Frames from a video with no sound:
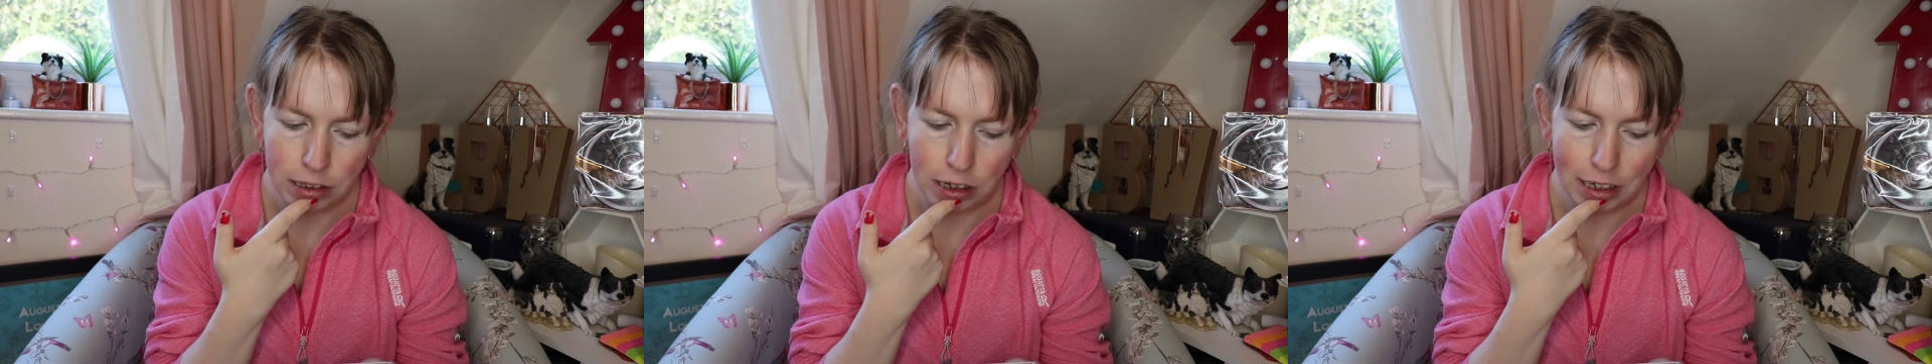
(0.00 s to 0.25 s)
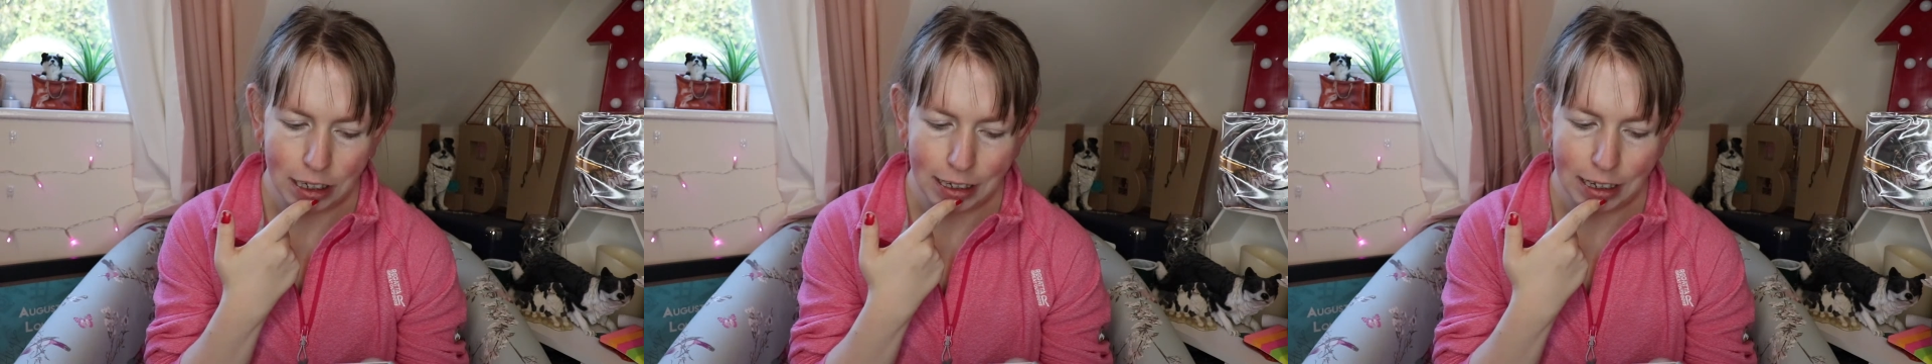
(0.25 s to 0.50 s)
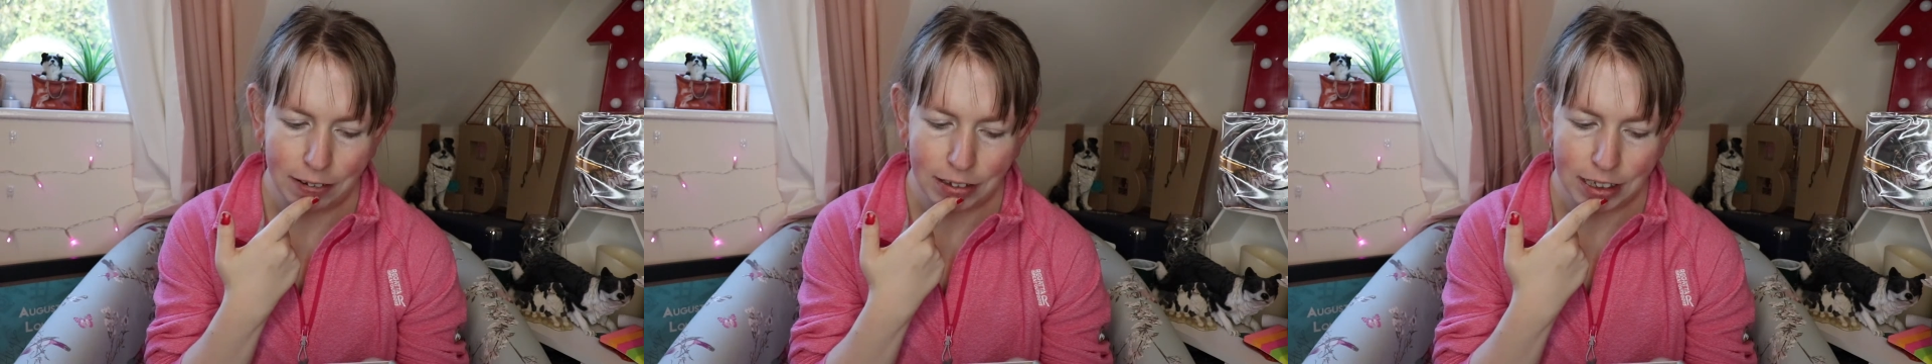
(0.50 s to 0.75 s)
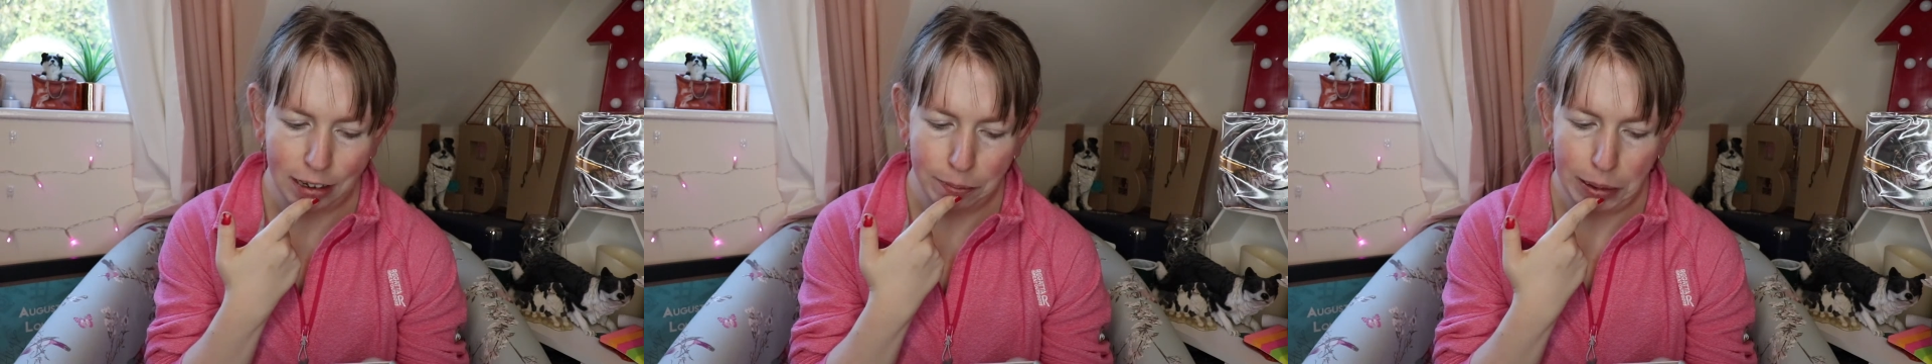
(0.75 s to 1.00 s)
died. It
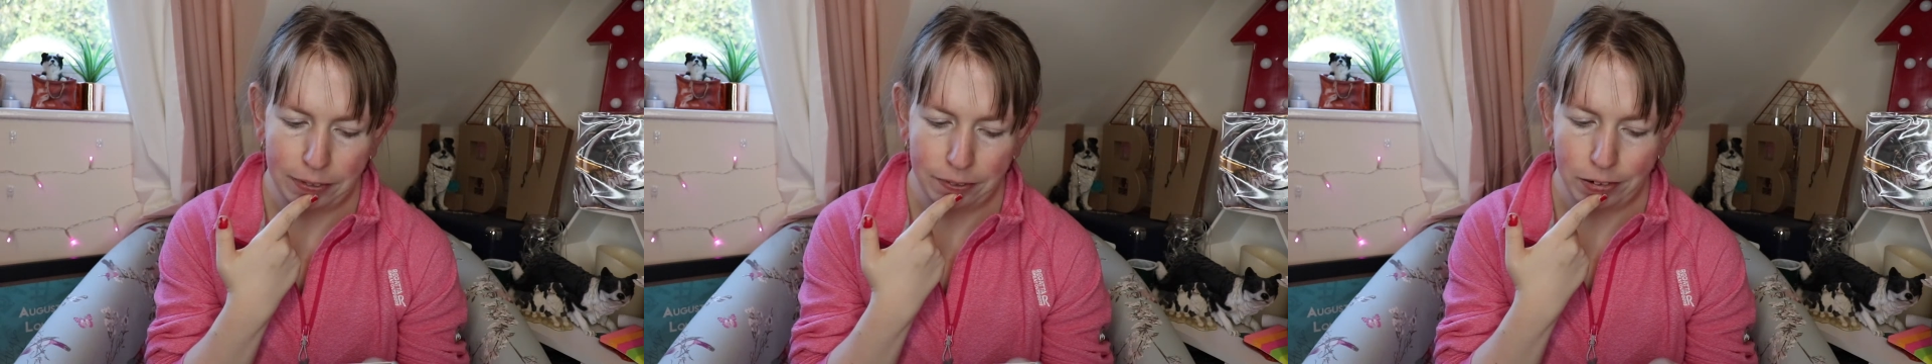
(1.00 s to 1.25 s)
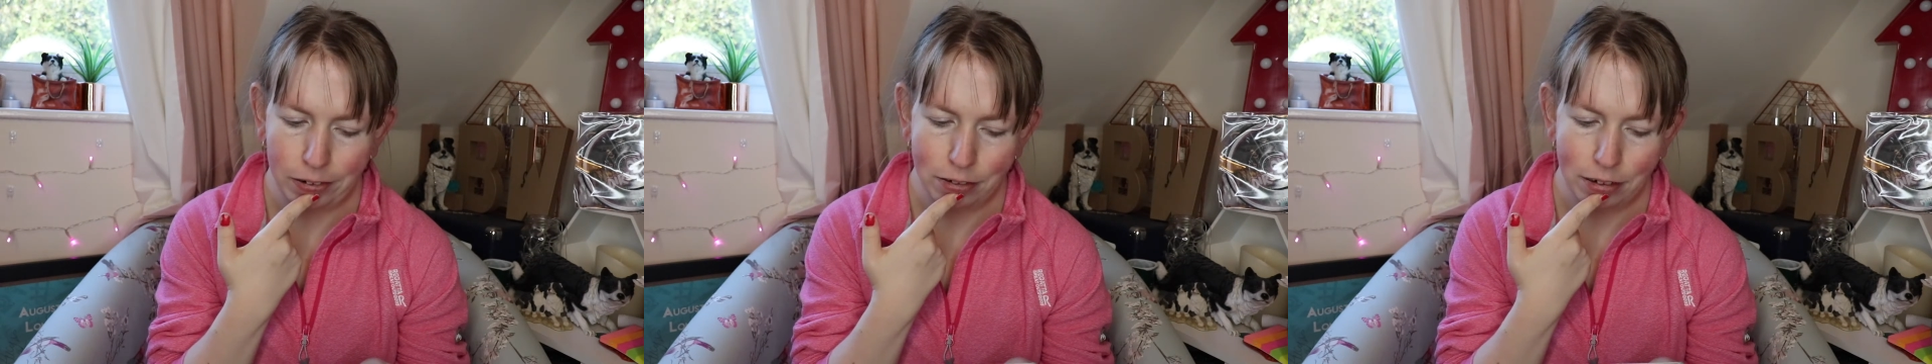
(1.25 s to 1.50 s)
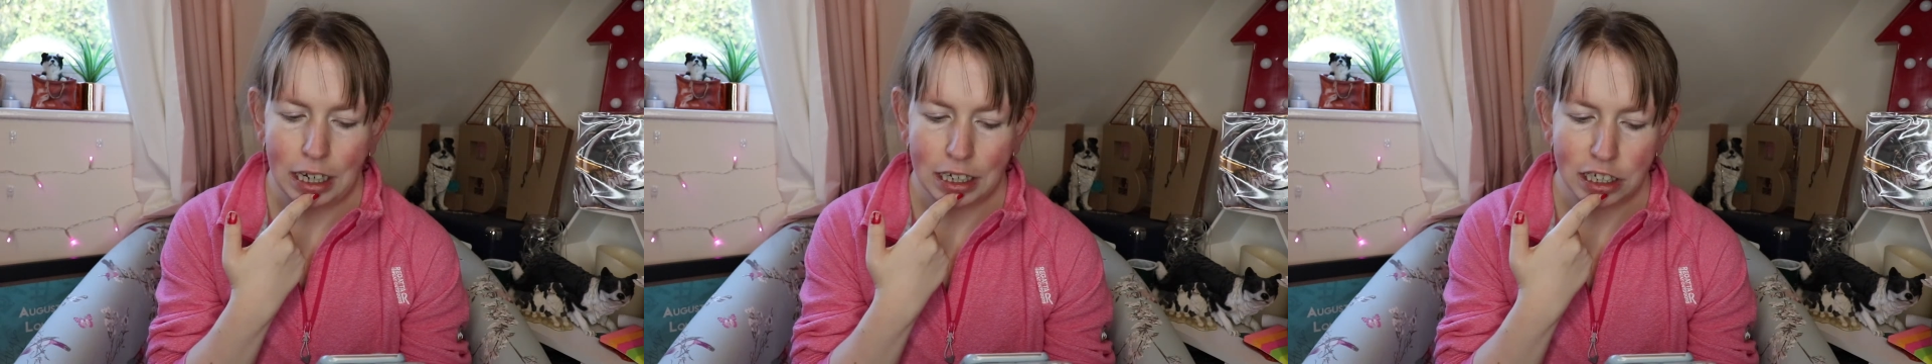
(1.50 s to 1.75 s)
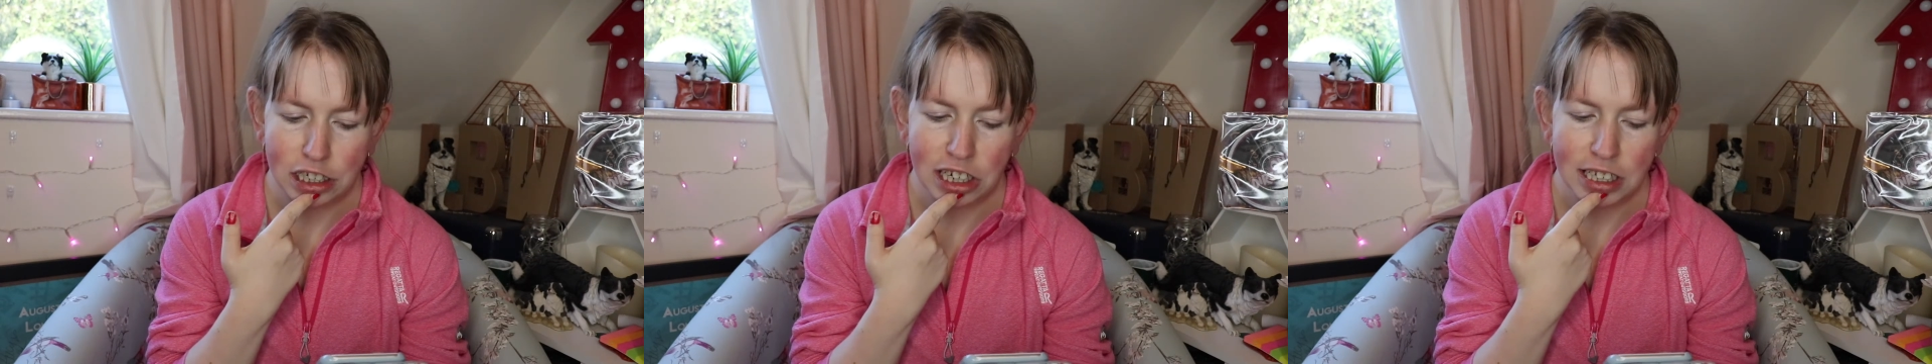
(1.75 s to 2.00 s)
was so painful. I could